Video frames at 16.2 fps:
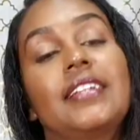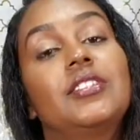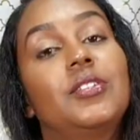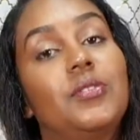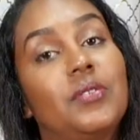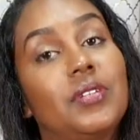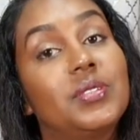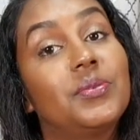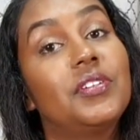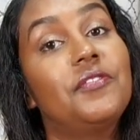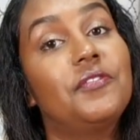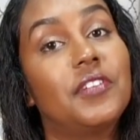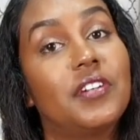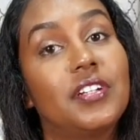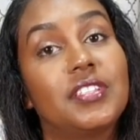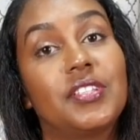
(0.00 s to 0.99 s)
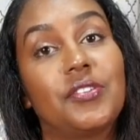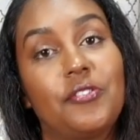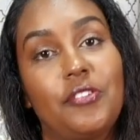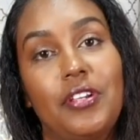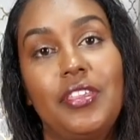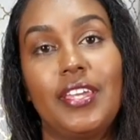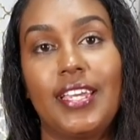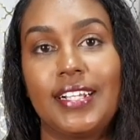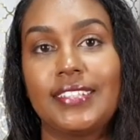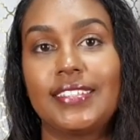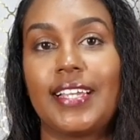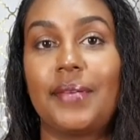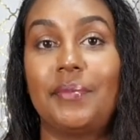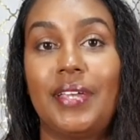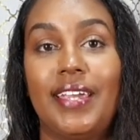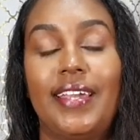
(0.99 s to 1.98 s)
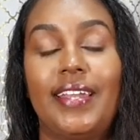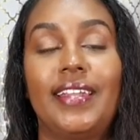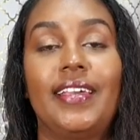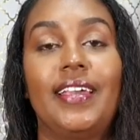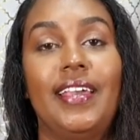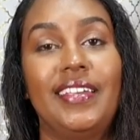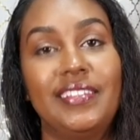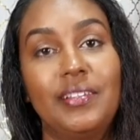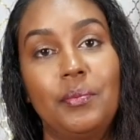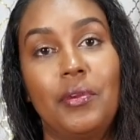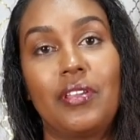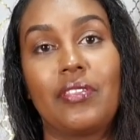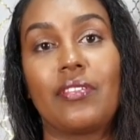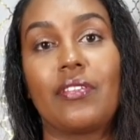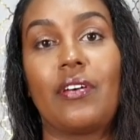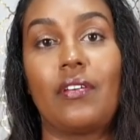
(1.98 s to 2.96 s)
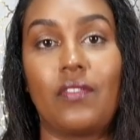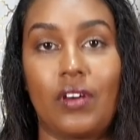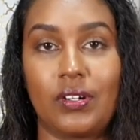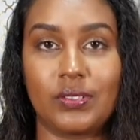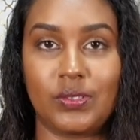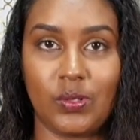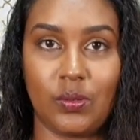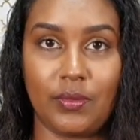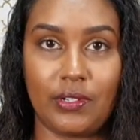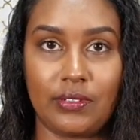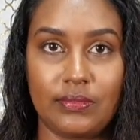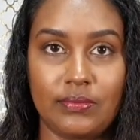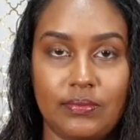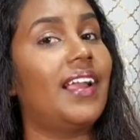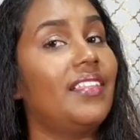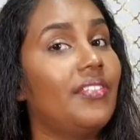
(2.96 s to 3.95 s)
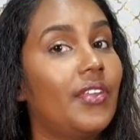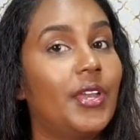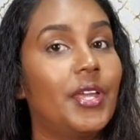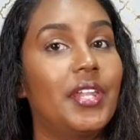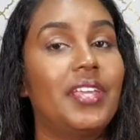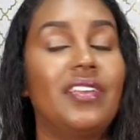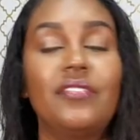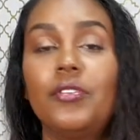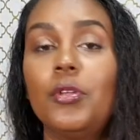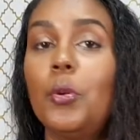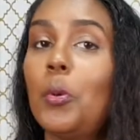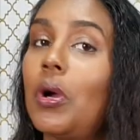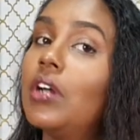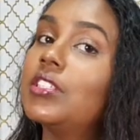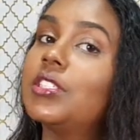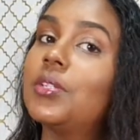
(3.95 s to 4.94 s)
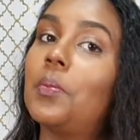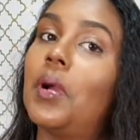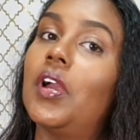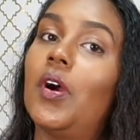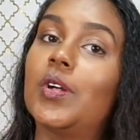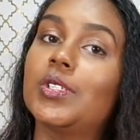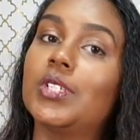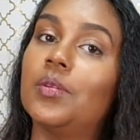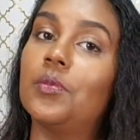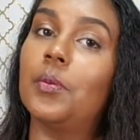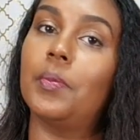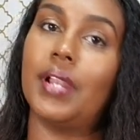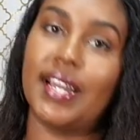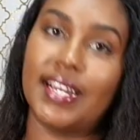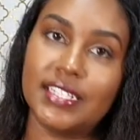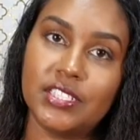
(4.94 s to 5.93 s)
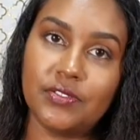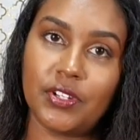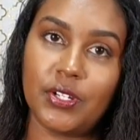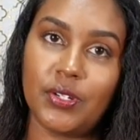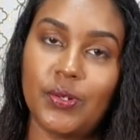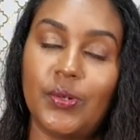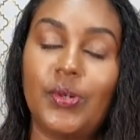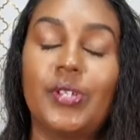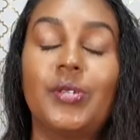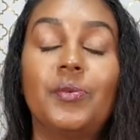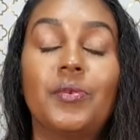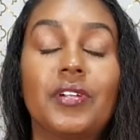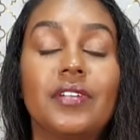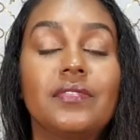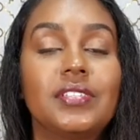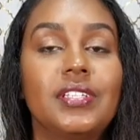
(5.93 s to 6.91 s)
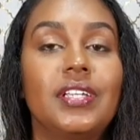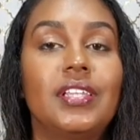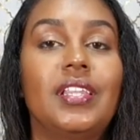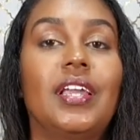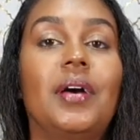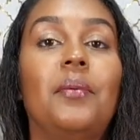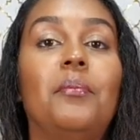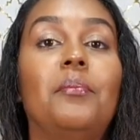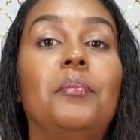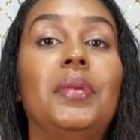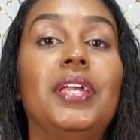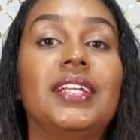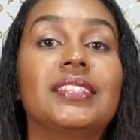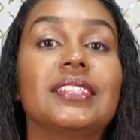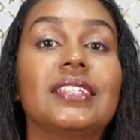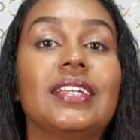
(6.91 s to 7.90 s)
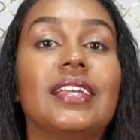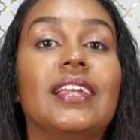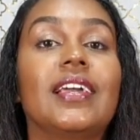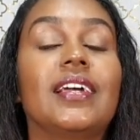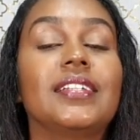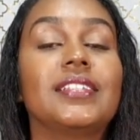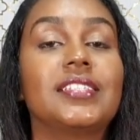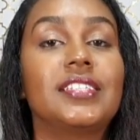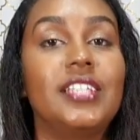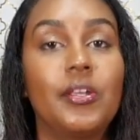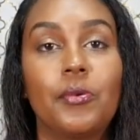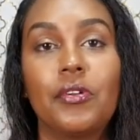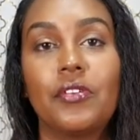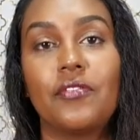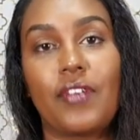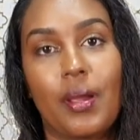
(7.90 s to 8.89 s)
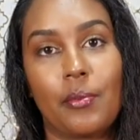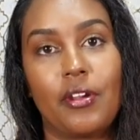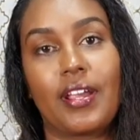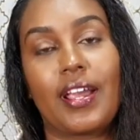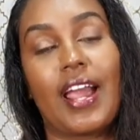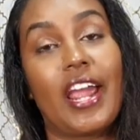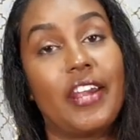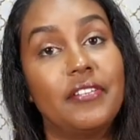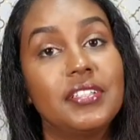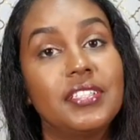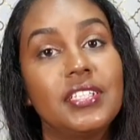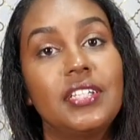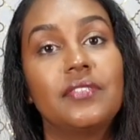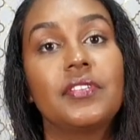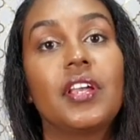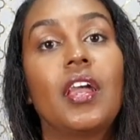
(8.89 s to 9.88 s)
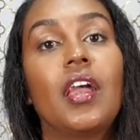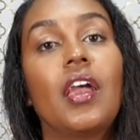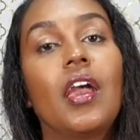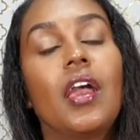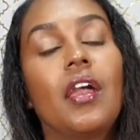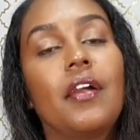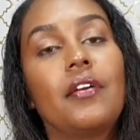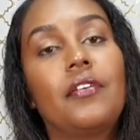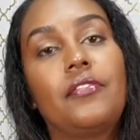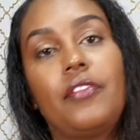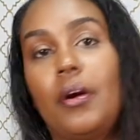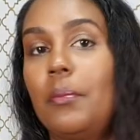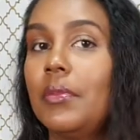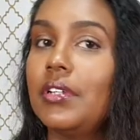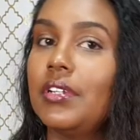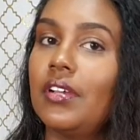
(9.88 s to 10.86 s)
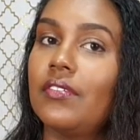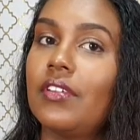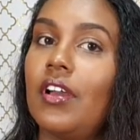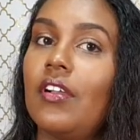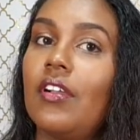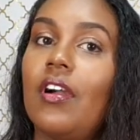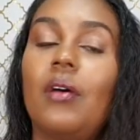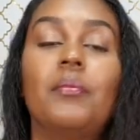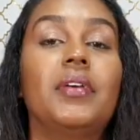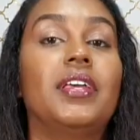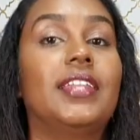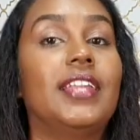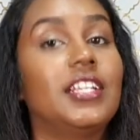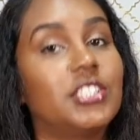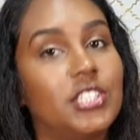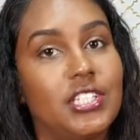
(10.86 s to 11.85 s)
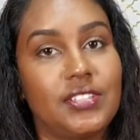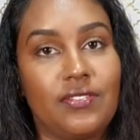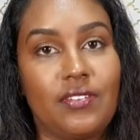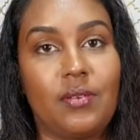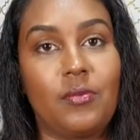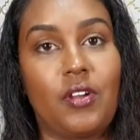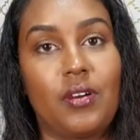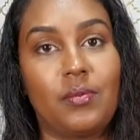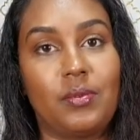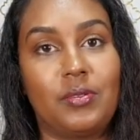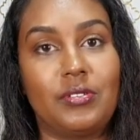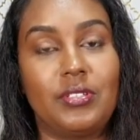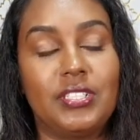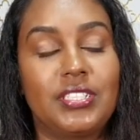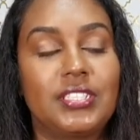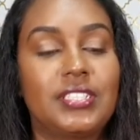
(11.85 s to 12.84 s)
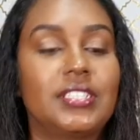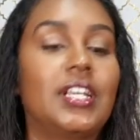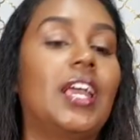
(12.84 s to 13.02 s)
So those were the first 3 things I made in the month of October. And then if you watch my October plans video, you would have seen the amazing sequin fabric I received from Minerva.com in exchange for a blog post.